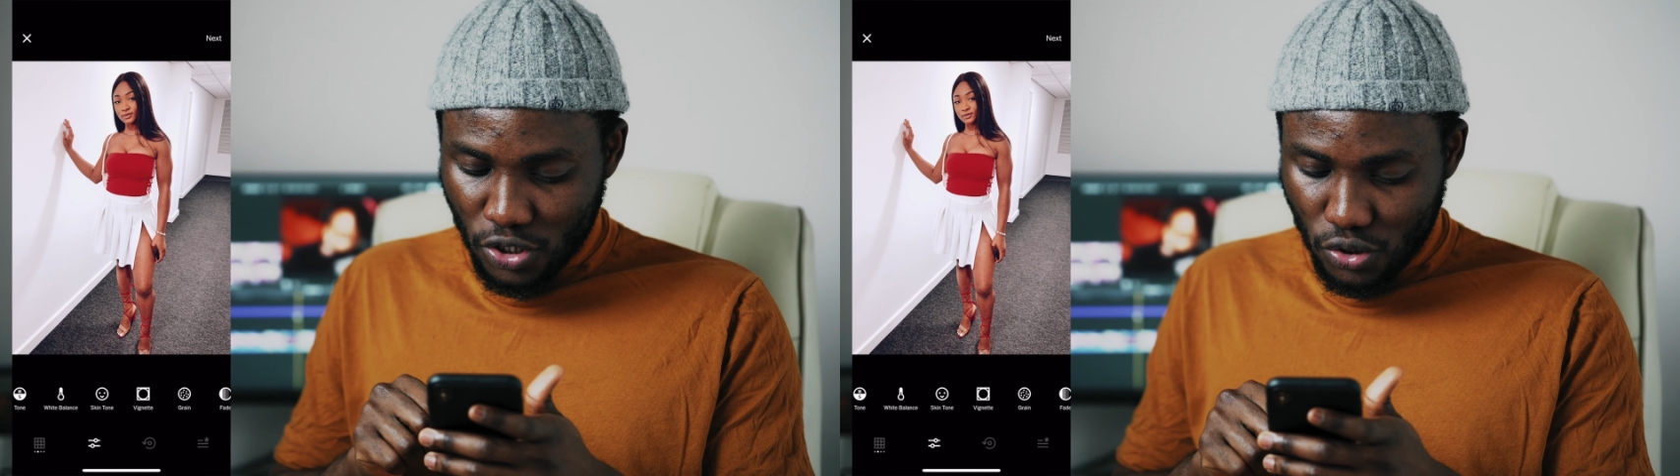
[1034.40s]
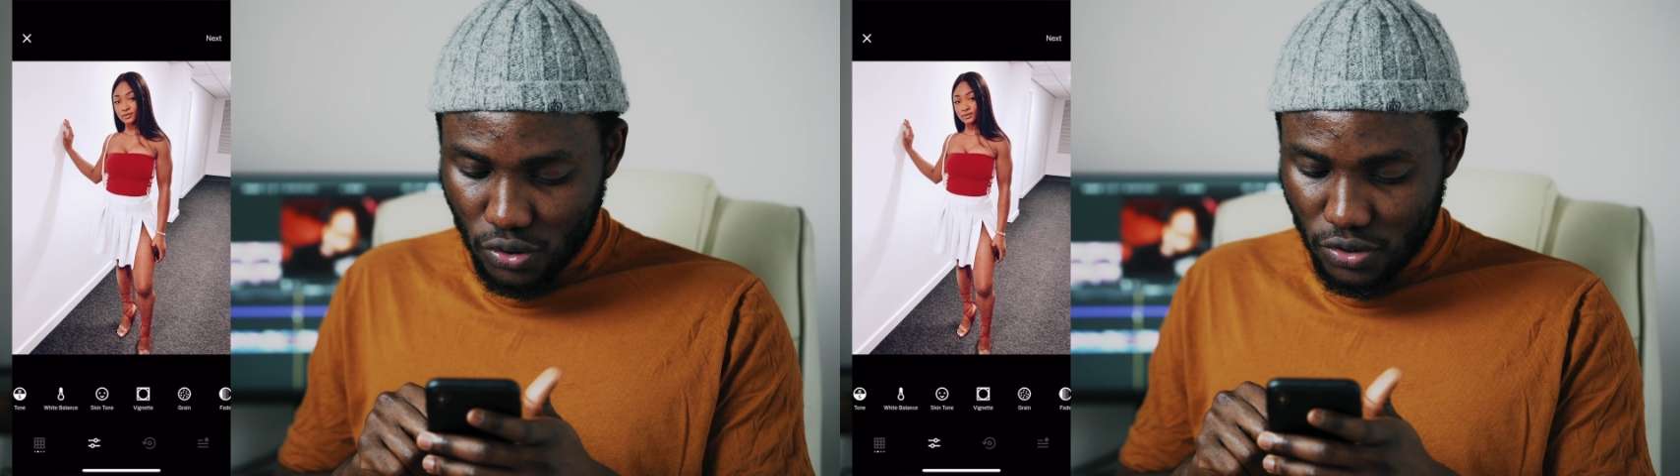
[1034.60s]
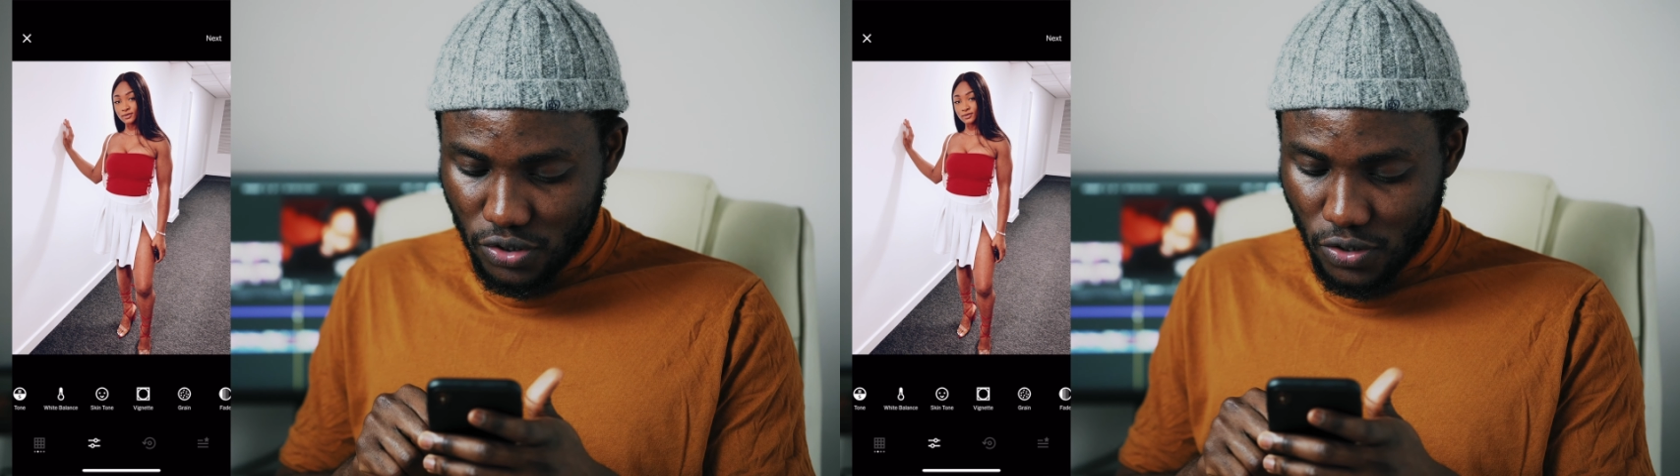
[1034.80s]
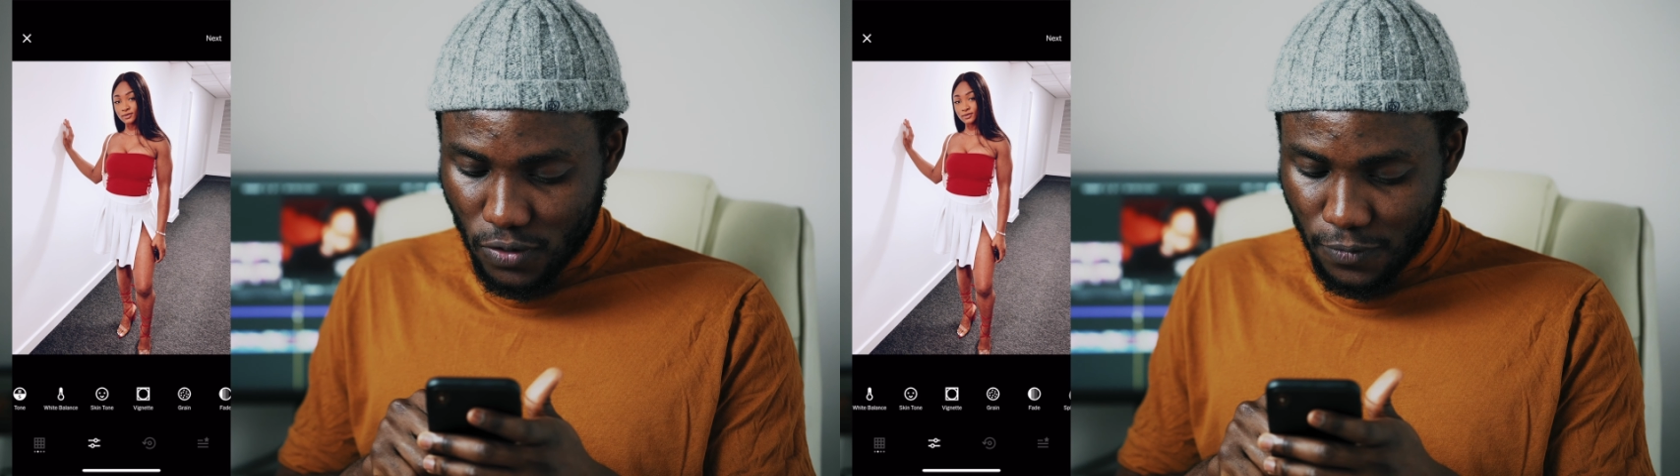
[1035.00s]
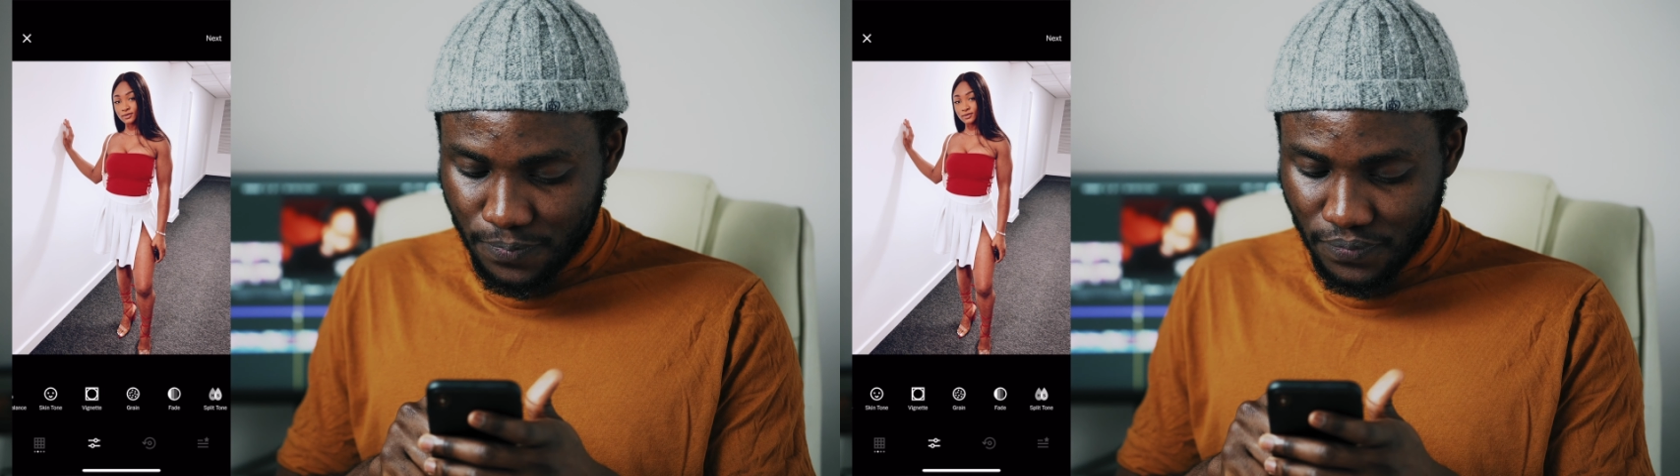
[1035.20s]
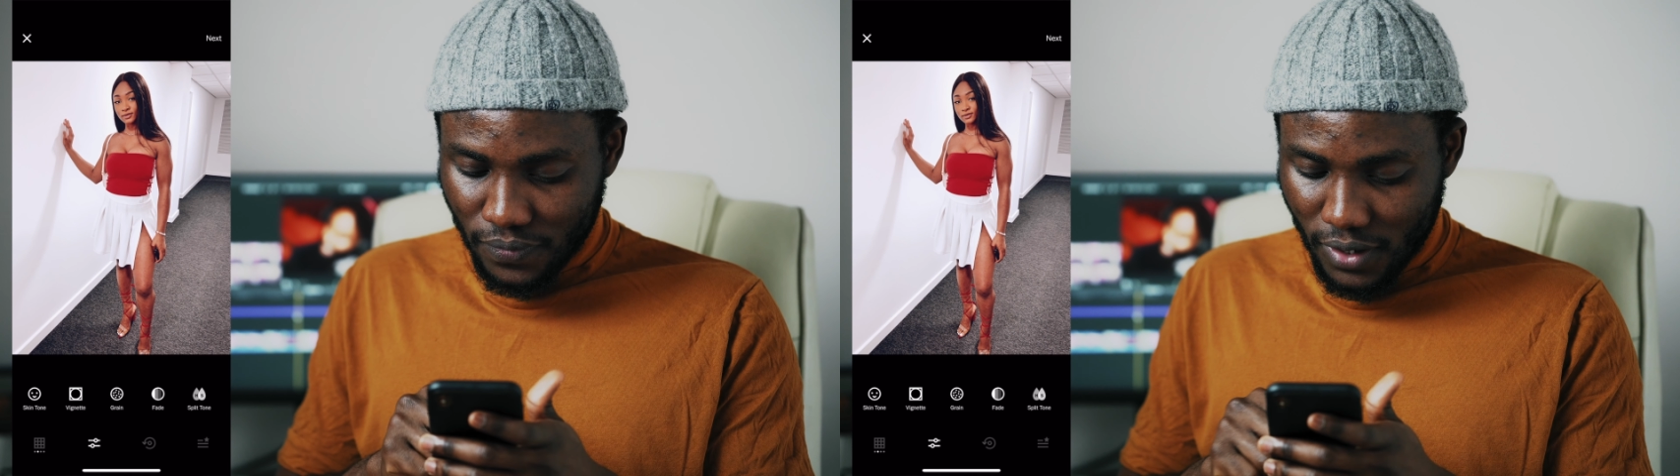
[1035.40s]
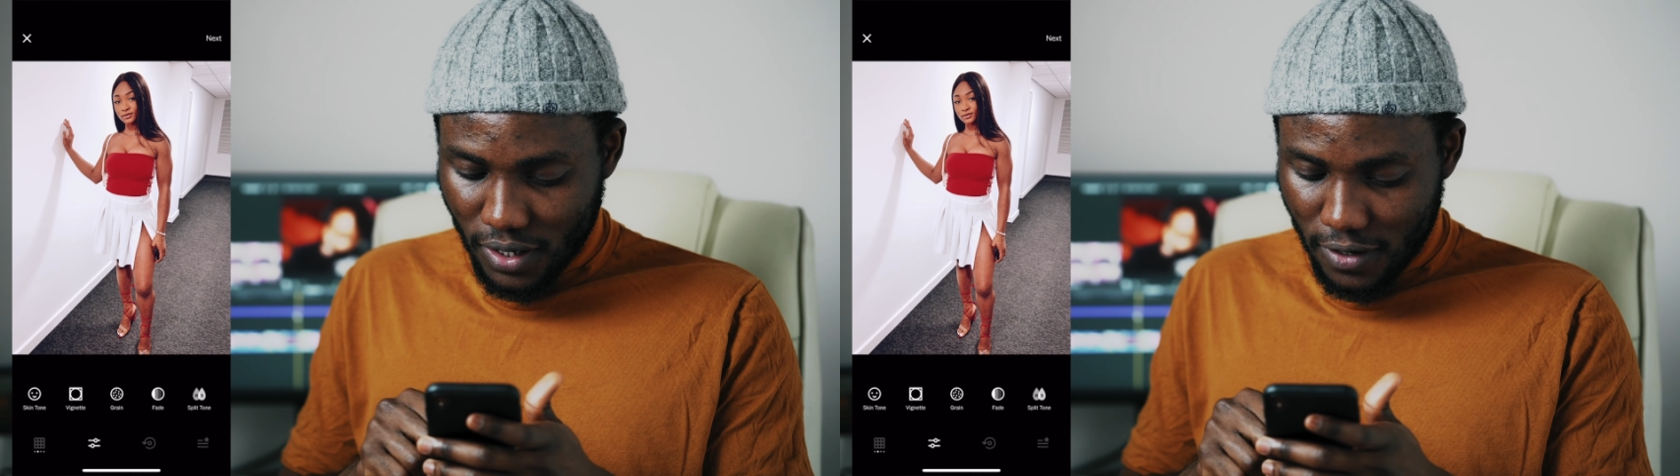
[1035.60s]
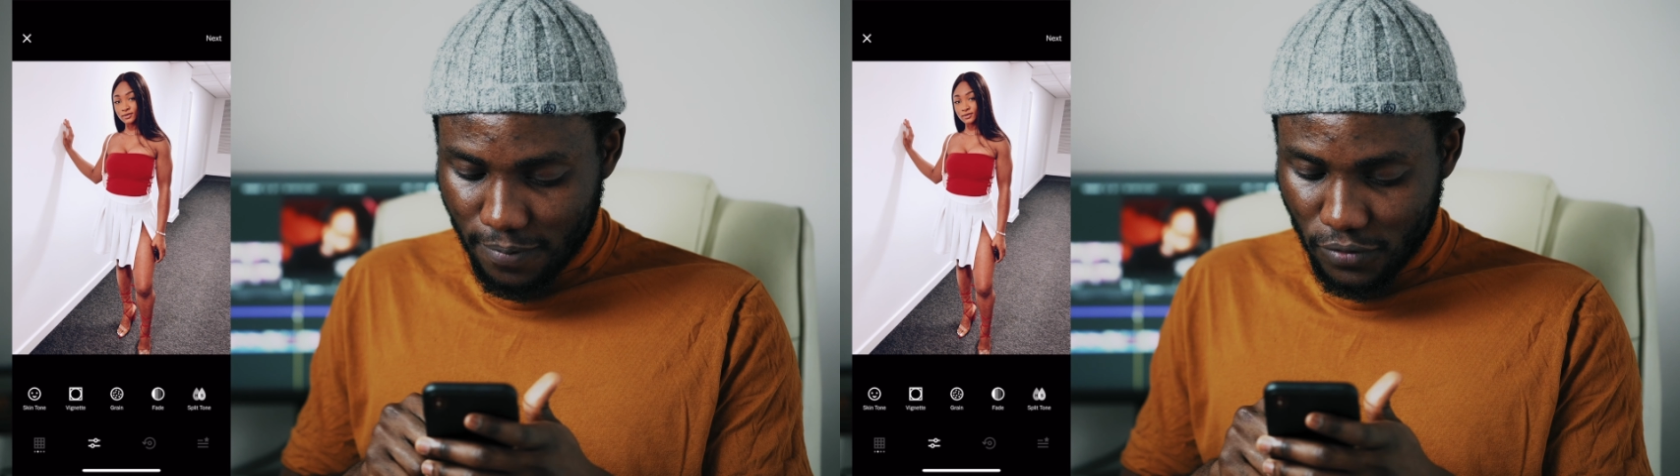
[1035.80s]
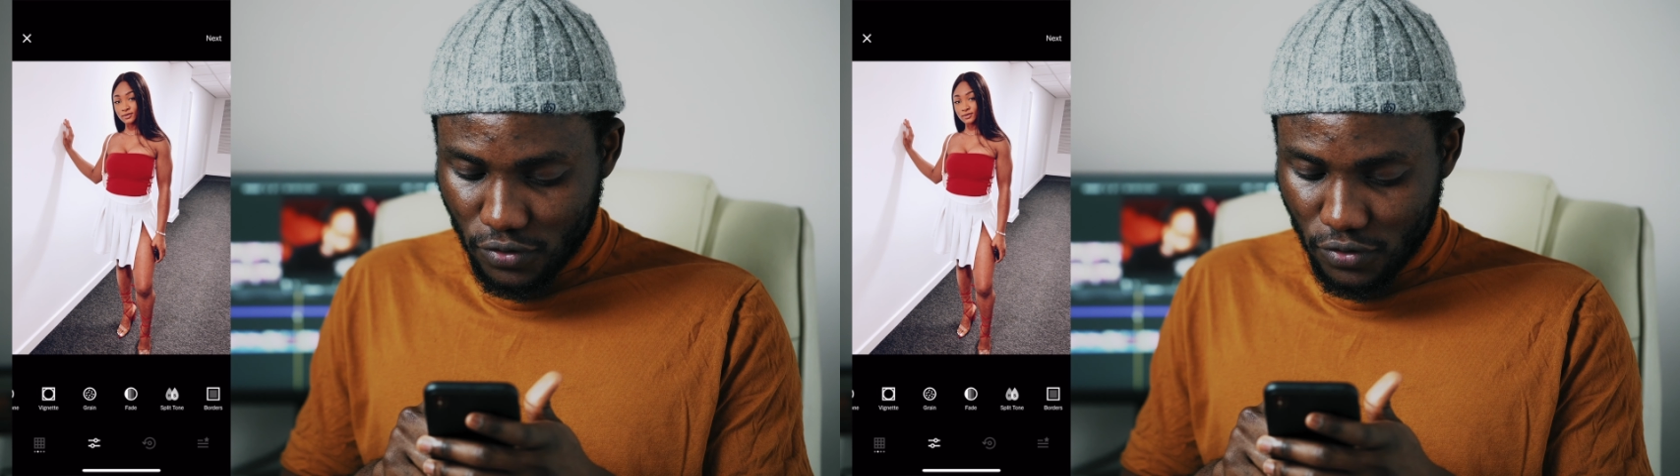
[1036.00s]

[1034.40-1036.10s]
Good. So I'm